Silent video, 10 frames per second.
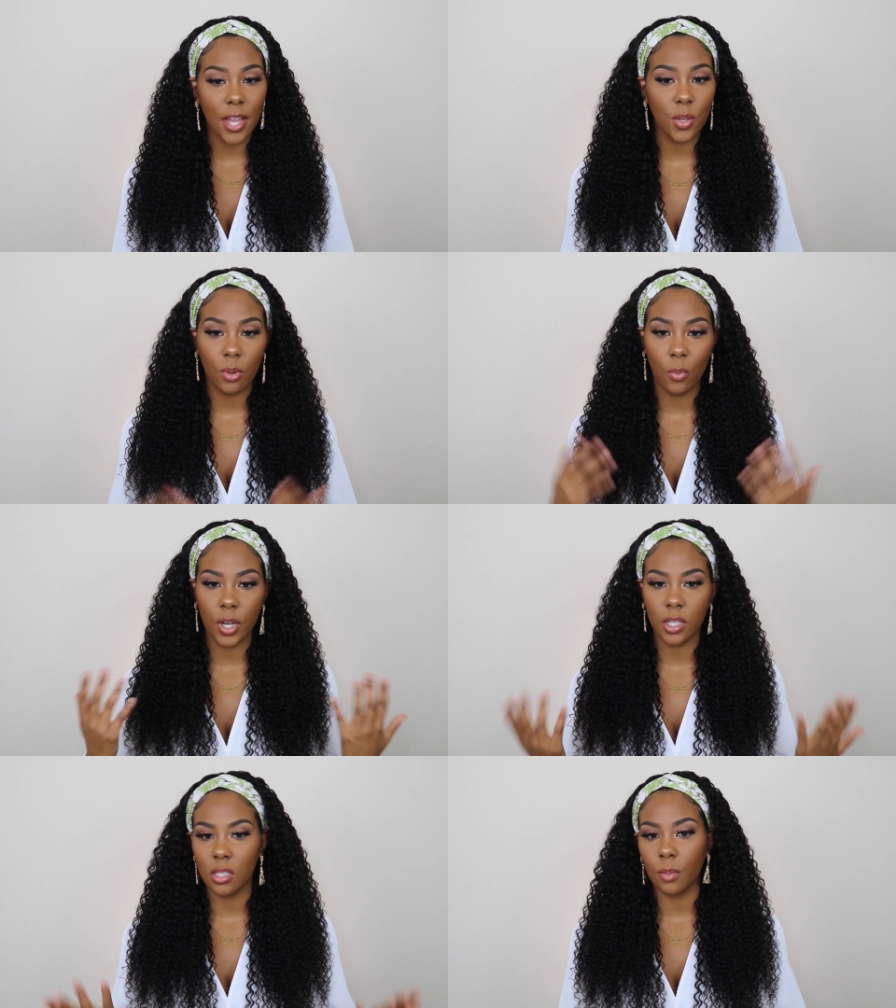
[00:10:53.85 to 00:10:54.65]
You can wear
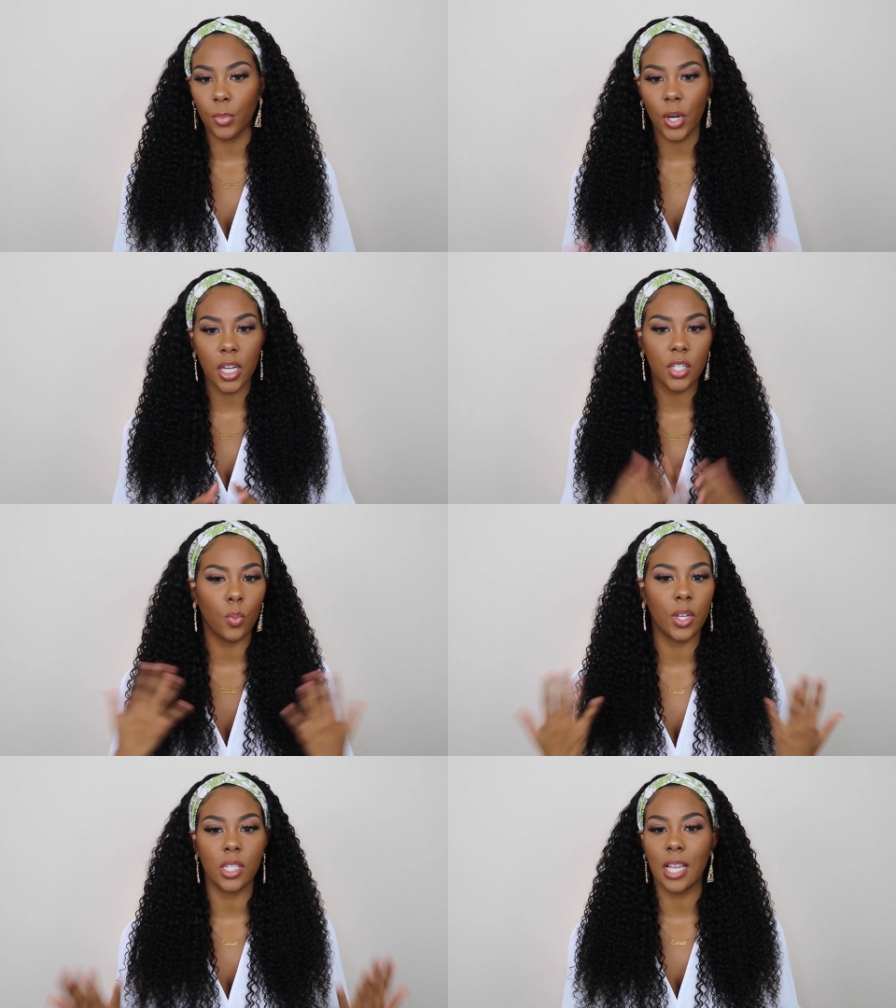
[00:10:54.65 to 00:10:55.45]
this to brunch, wear
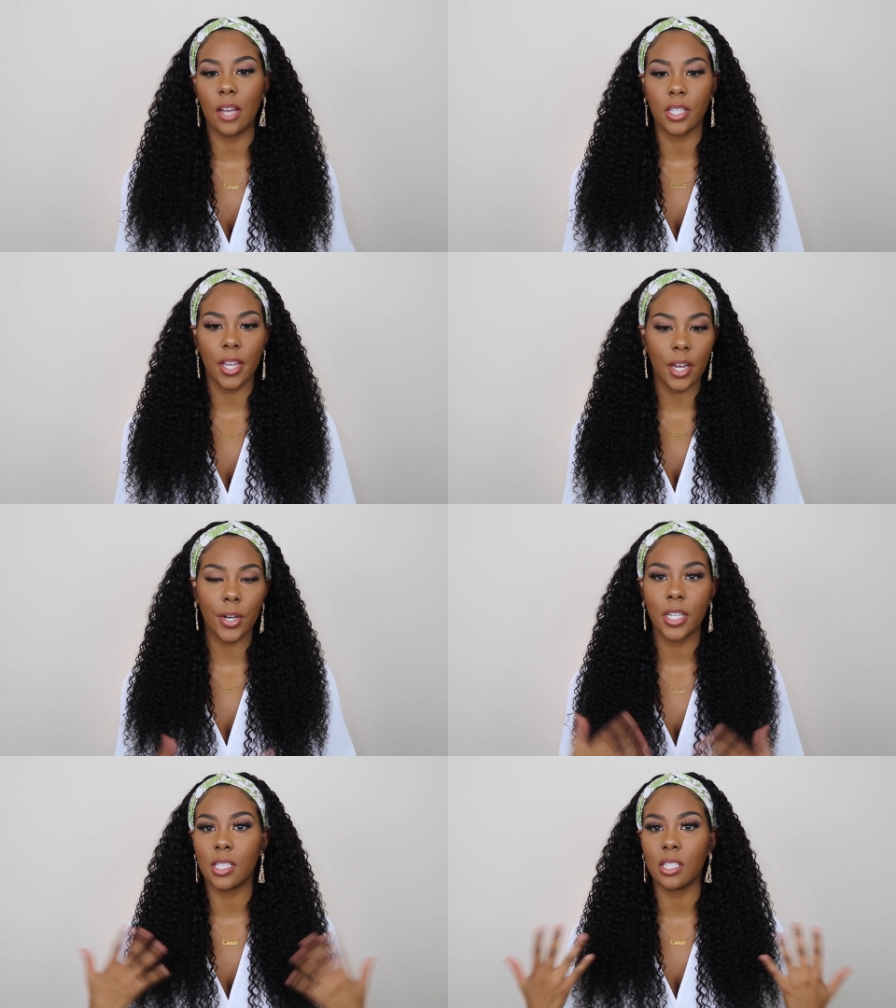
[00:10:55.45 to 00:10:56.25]
this out to
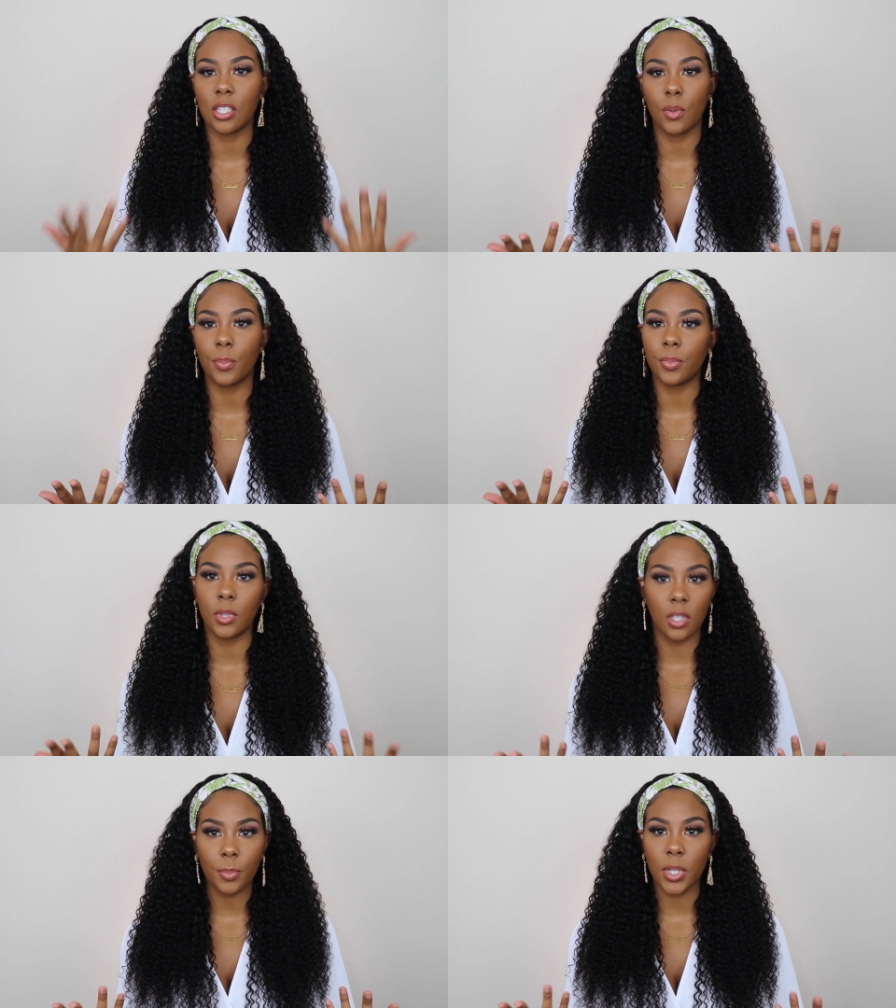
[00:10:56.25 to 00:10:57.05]
errands, and still
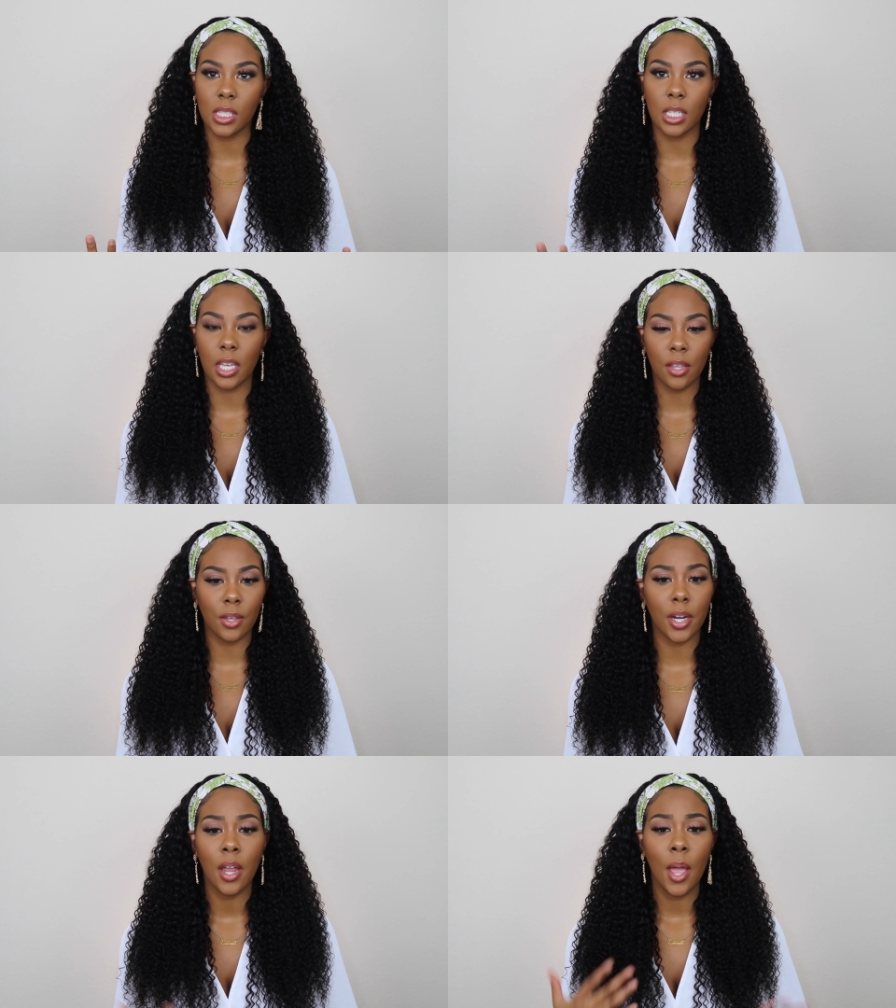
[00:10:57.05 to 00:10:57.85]
look put together.